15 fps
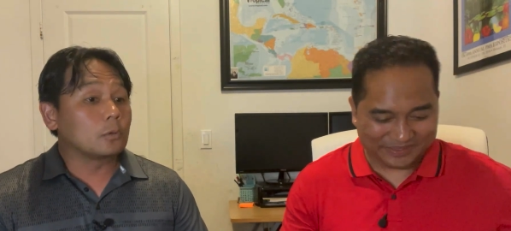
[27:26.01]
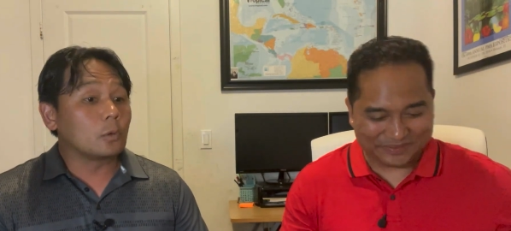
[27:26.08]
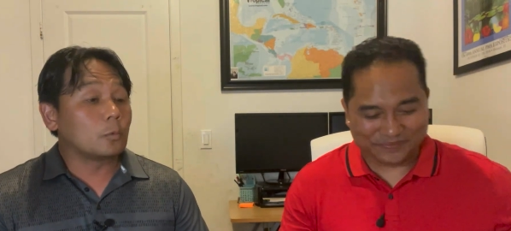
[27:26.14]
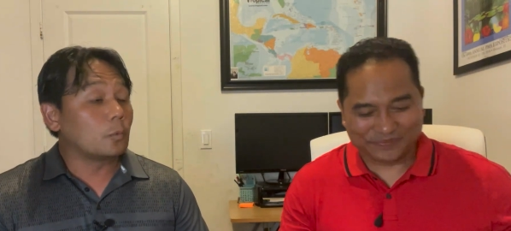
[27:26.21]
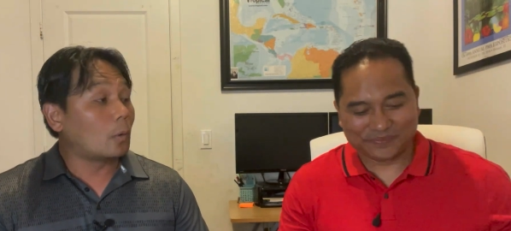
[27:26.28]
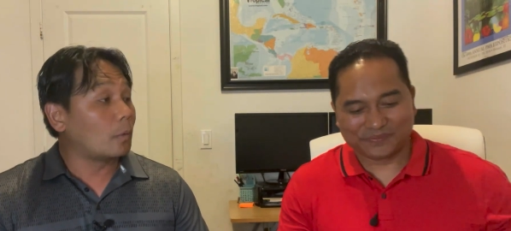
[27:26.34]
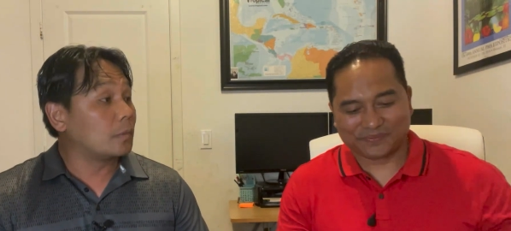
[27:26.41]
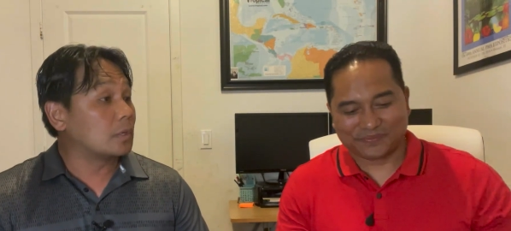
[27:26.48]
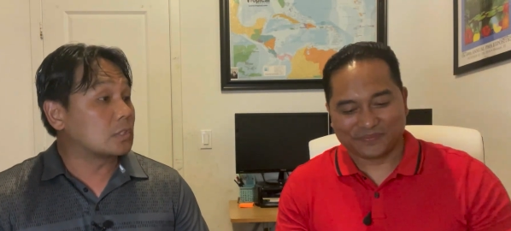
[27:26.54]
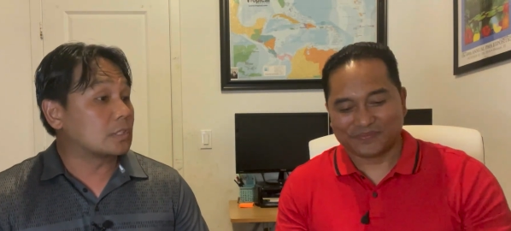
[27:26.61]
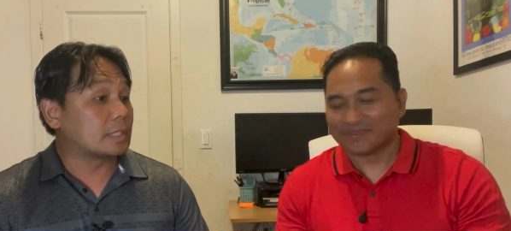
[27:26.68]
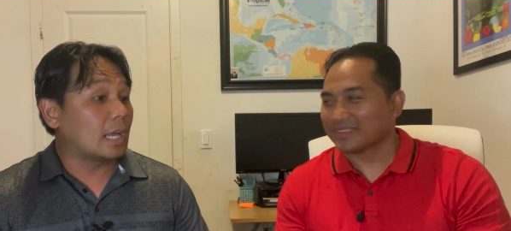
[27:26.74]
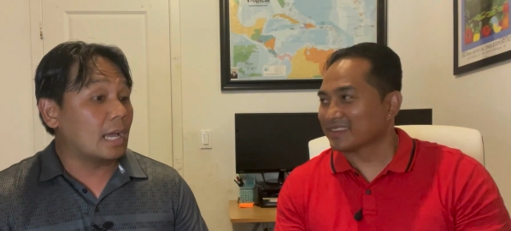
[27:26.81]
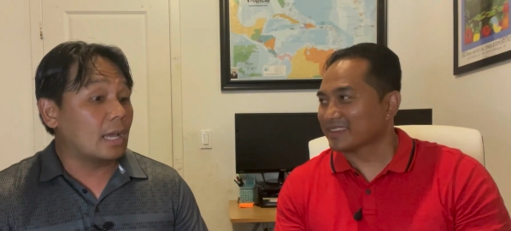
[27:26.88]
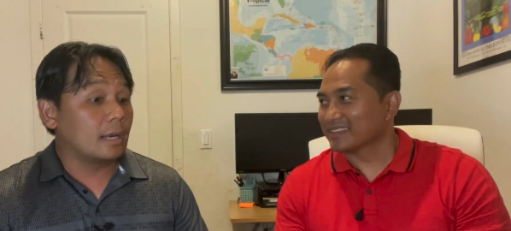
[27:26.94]
Speaker 1: don't
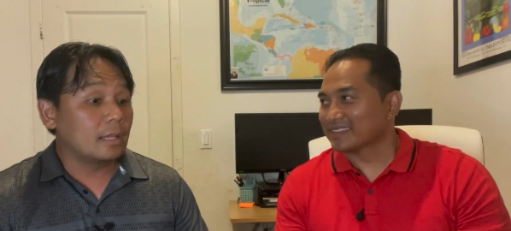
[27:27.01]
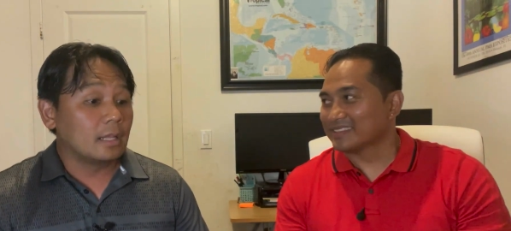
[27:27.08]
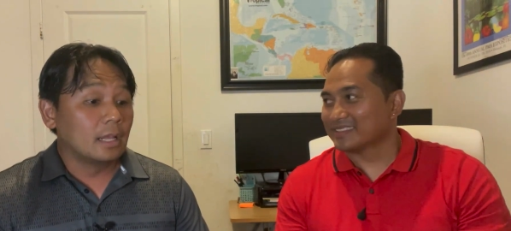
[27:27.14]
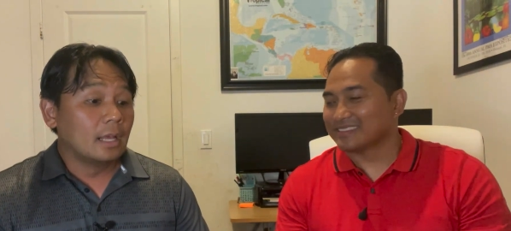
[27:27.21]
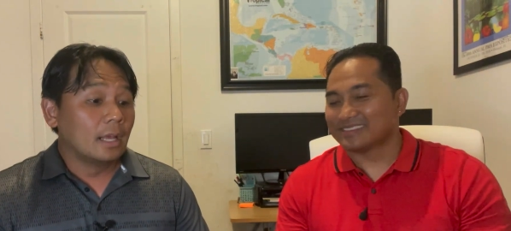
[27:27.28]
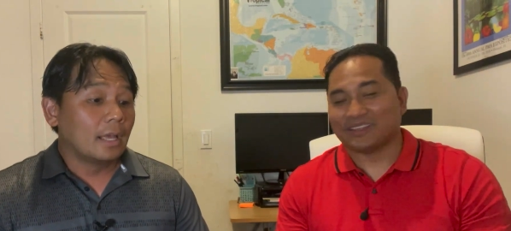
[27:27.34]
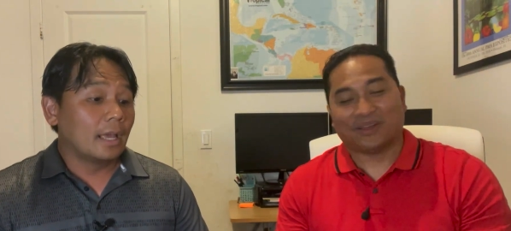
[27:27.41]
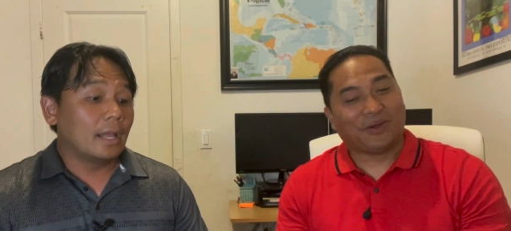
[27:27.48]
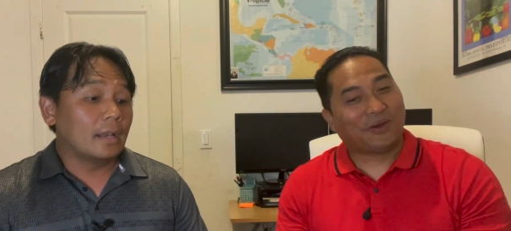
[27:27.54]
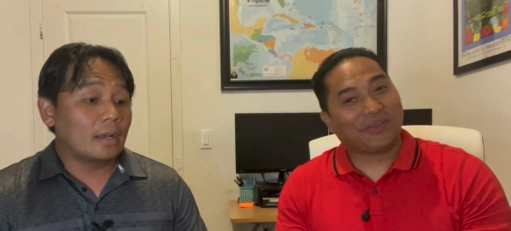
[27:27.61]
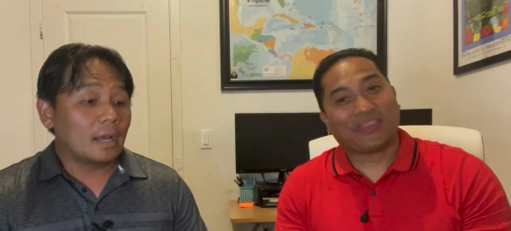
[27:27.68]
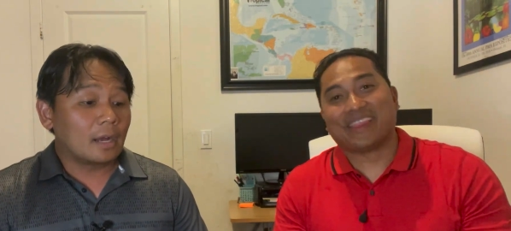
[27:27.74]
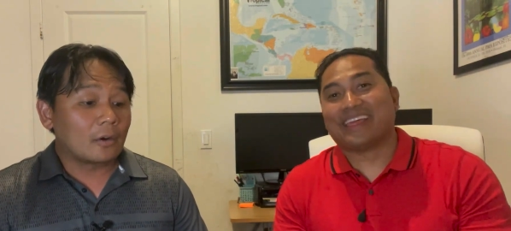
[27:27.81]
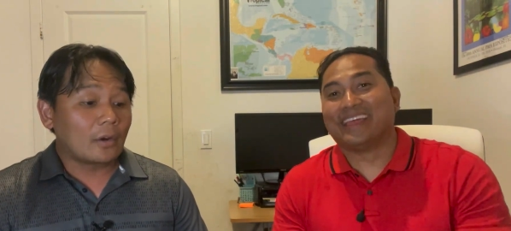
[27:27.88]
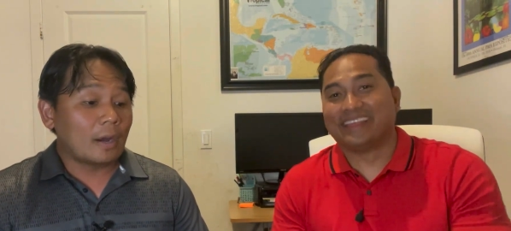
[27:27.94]
understand, and and
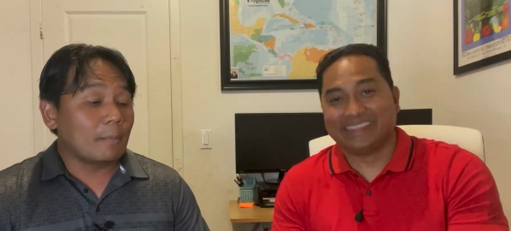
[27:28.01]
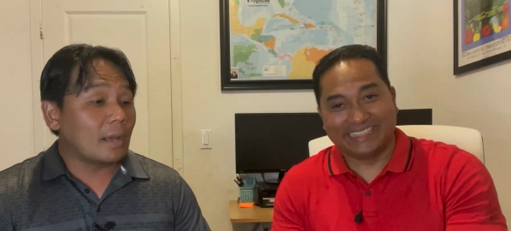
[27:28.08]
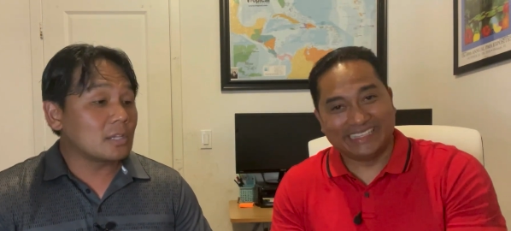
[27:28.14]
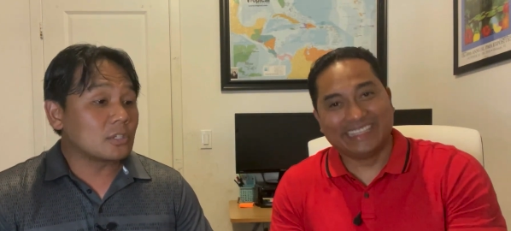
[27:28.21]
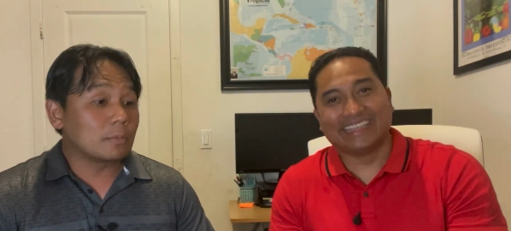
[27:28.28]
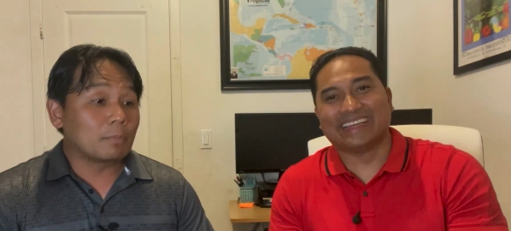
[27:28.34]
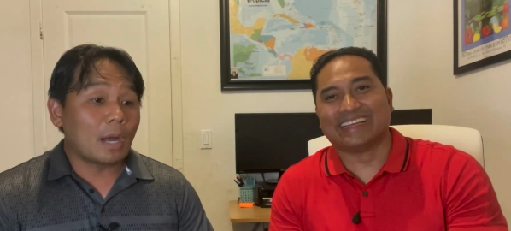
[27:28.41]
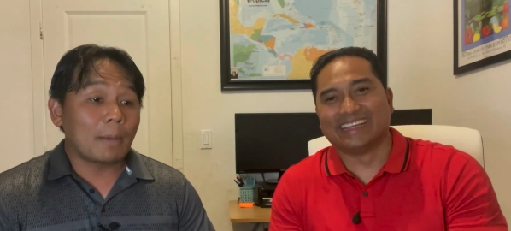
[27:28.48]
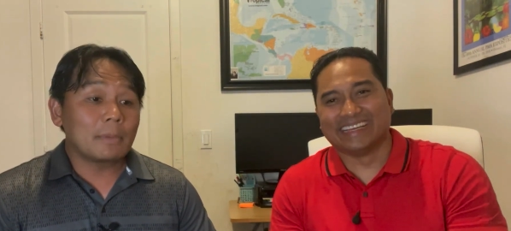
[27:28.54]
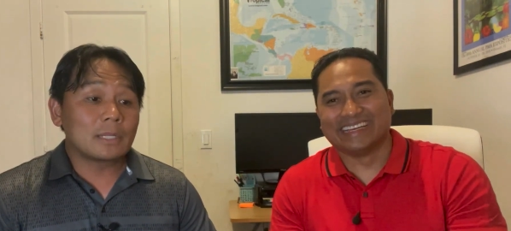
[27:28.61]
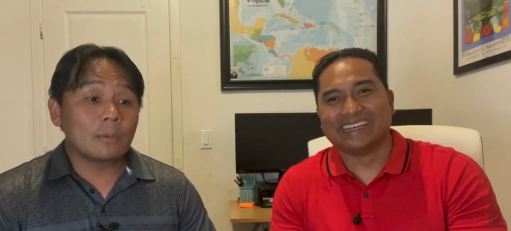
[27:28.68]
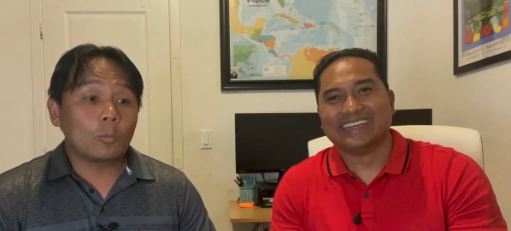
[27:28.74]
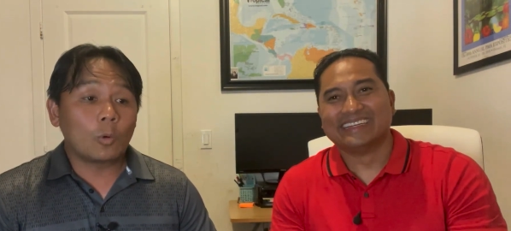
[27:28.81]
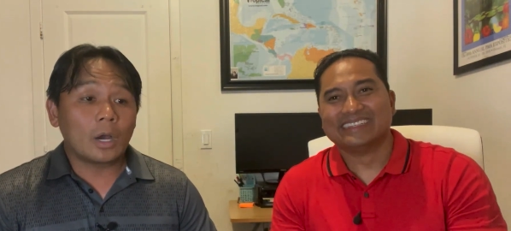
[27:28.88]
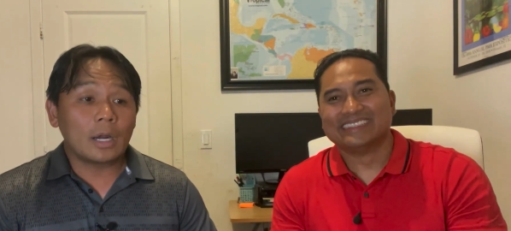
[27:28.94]
uh, Grandmaster Bobby
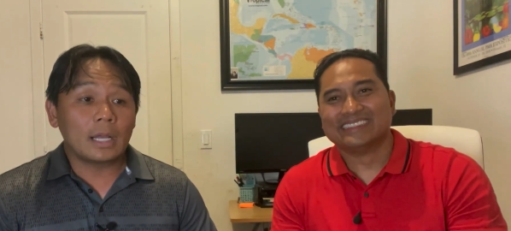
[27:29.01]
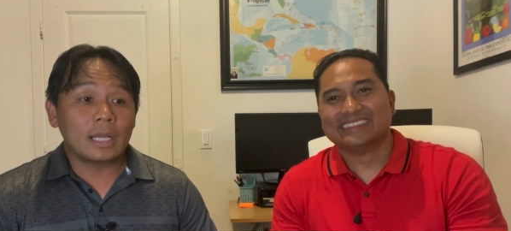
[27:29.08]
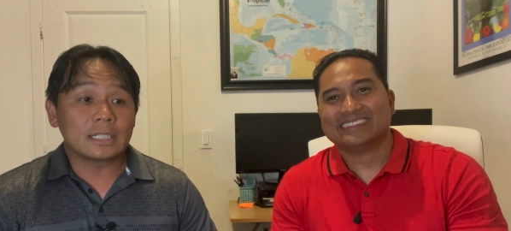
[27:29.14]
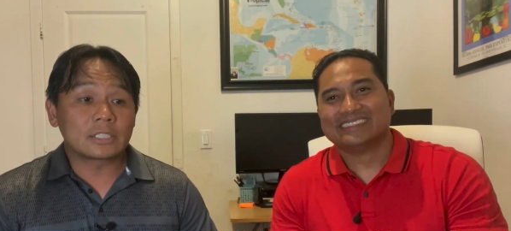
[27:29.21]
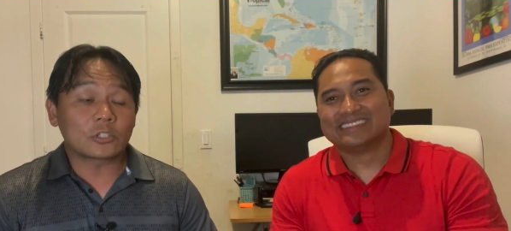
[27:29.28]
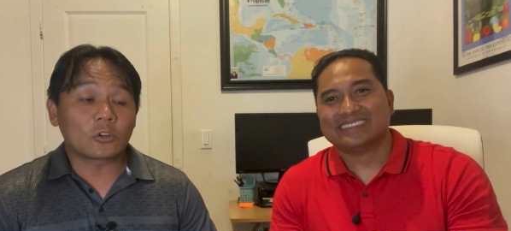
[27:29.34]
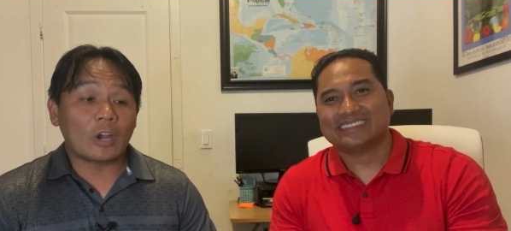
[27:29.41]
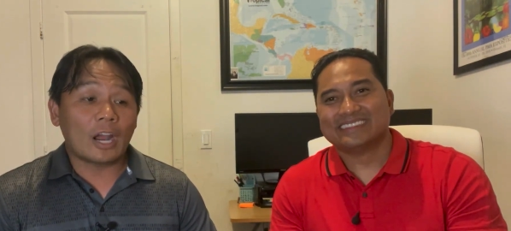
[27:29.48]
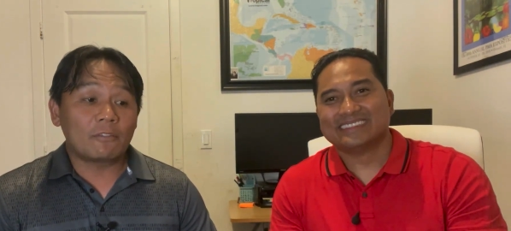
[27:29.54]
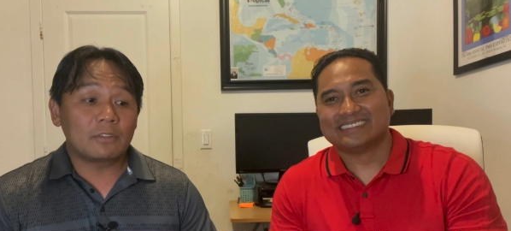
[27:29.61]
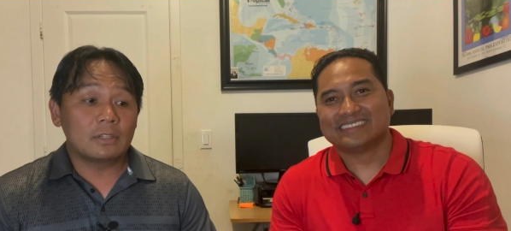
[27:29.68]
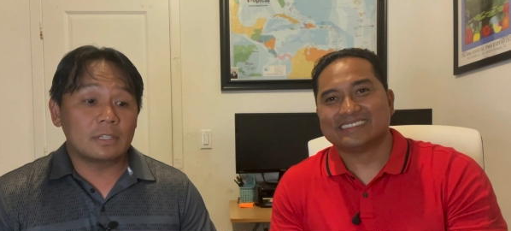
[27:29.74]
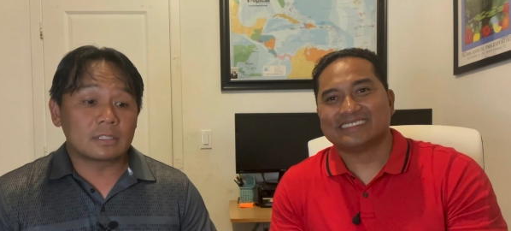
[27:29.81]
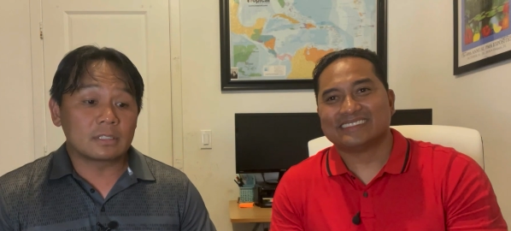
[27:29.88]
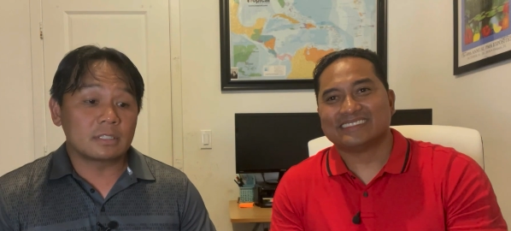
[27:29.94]
Taboada has crafted
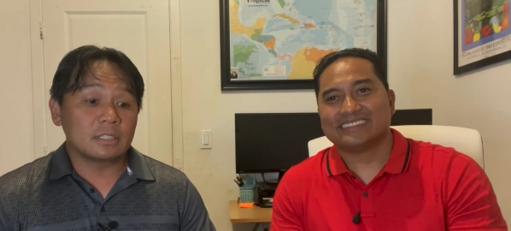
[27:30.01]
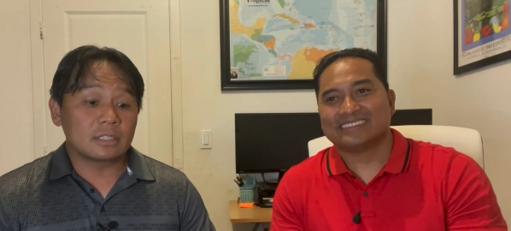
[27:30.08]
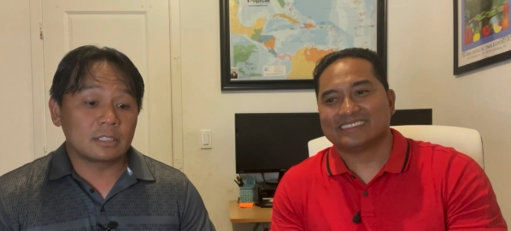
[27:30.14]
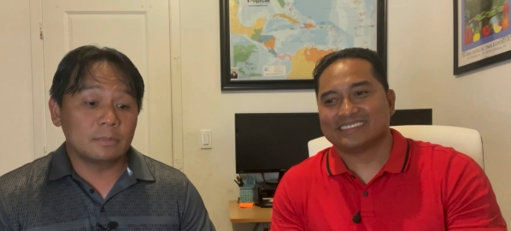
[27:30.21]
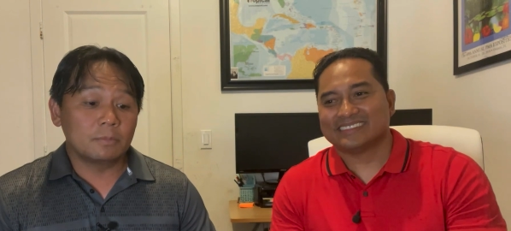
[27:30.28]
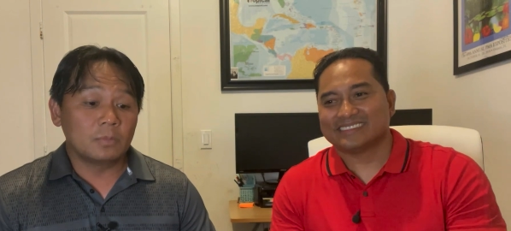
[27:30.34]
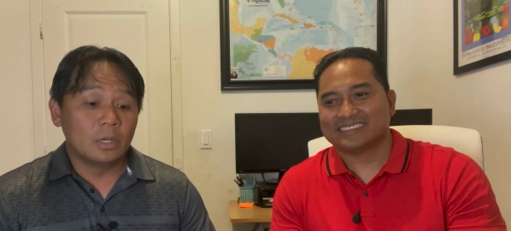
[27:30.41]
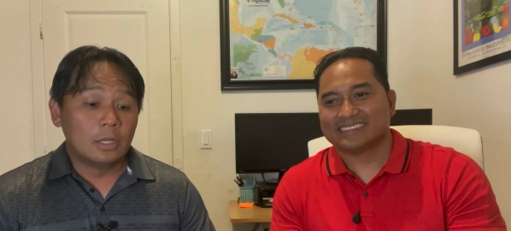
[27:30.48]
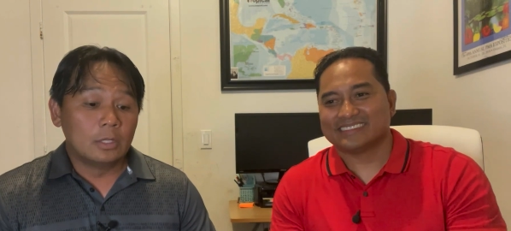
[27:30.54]
the system